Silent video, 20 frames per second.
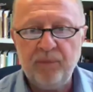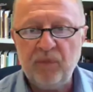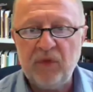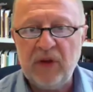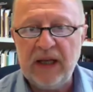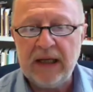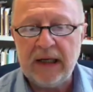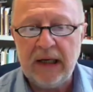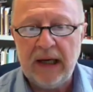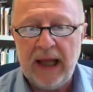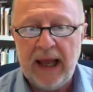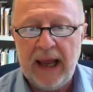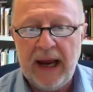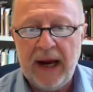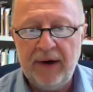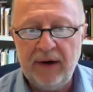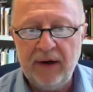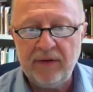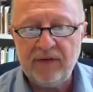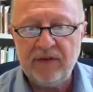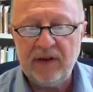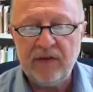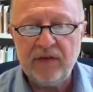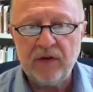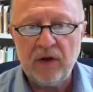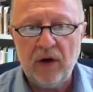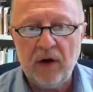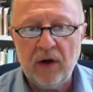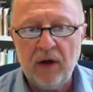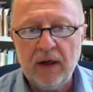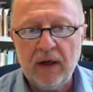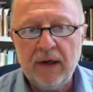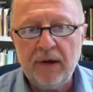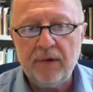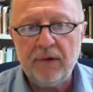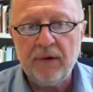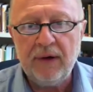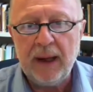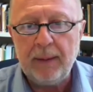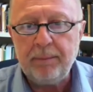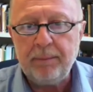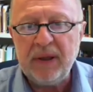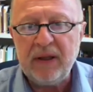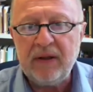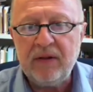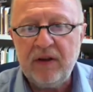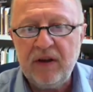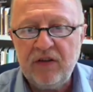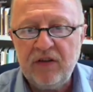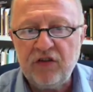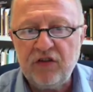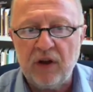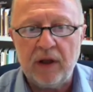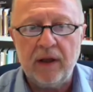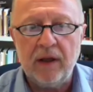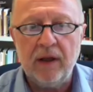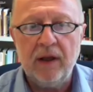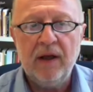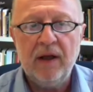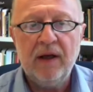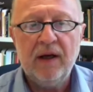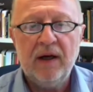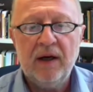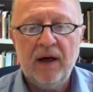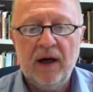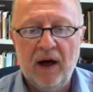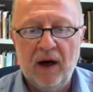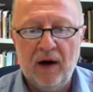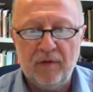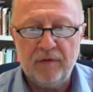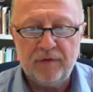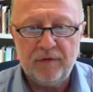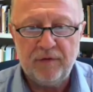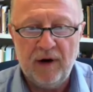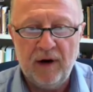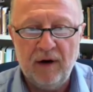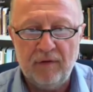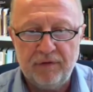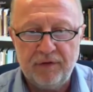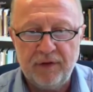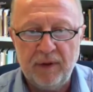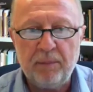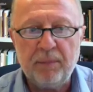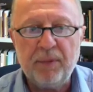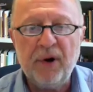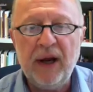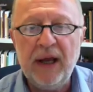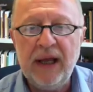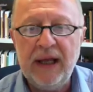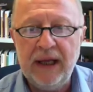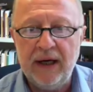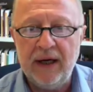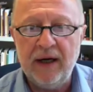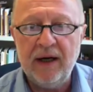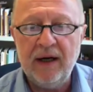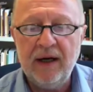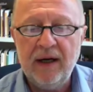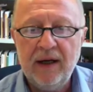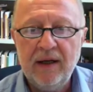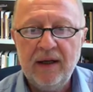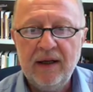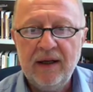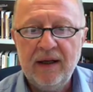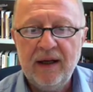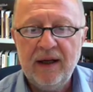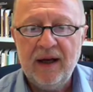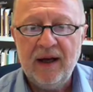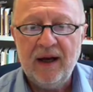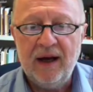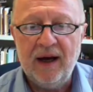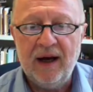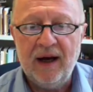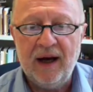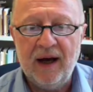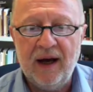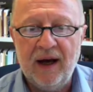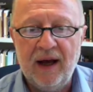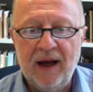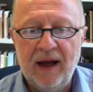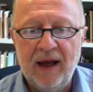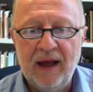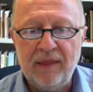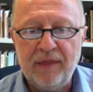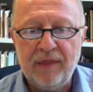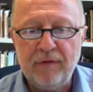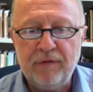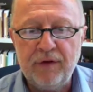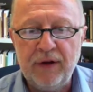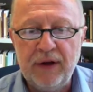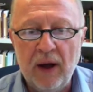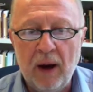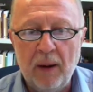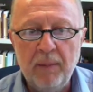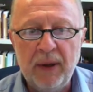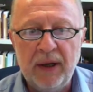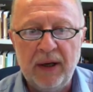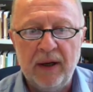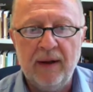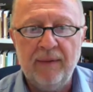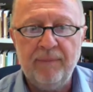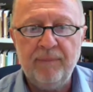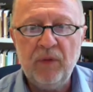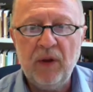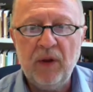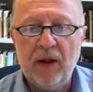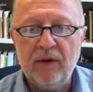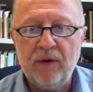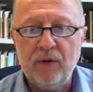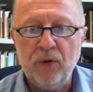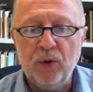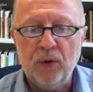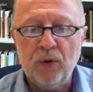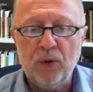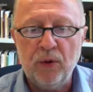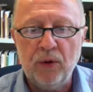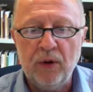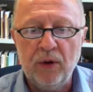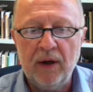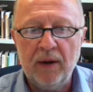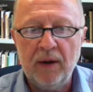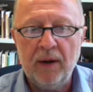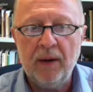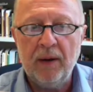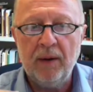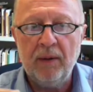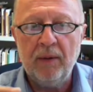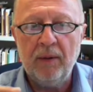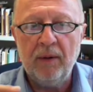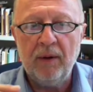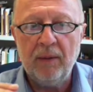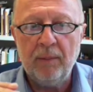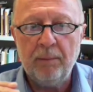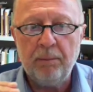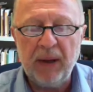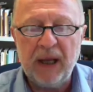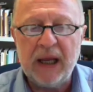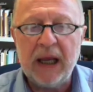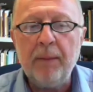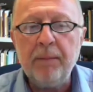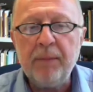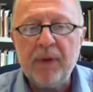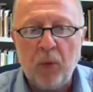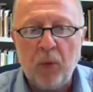declare this repetition of the prayer as a phenomenon to become